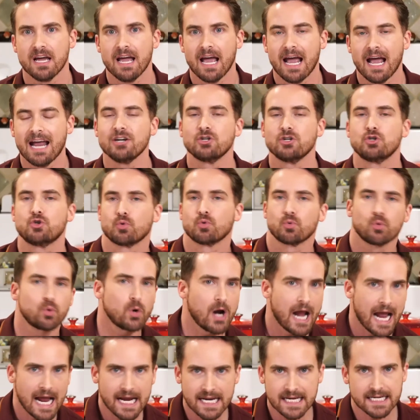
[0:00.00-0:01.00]
and
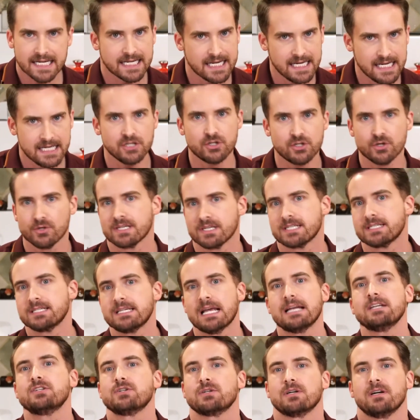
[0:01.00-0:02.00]
drag it into the
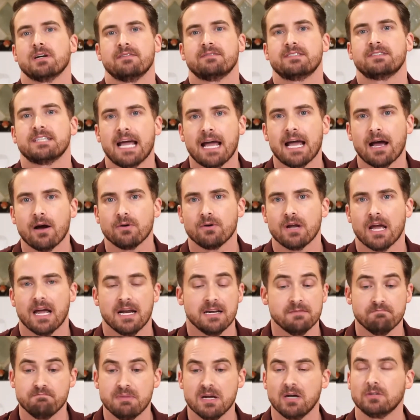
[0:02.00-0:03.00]
center of town
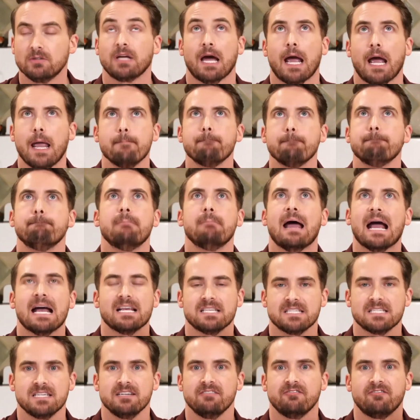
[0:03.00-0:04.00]
and build a
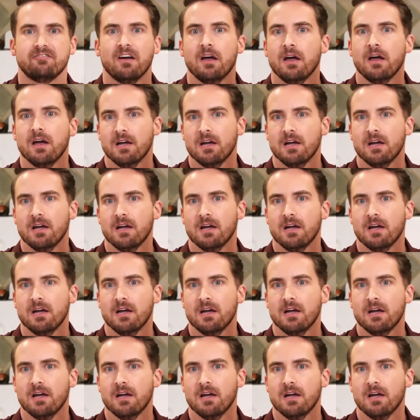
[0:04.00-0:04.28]
massive,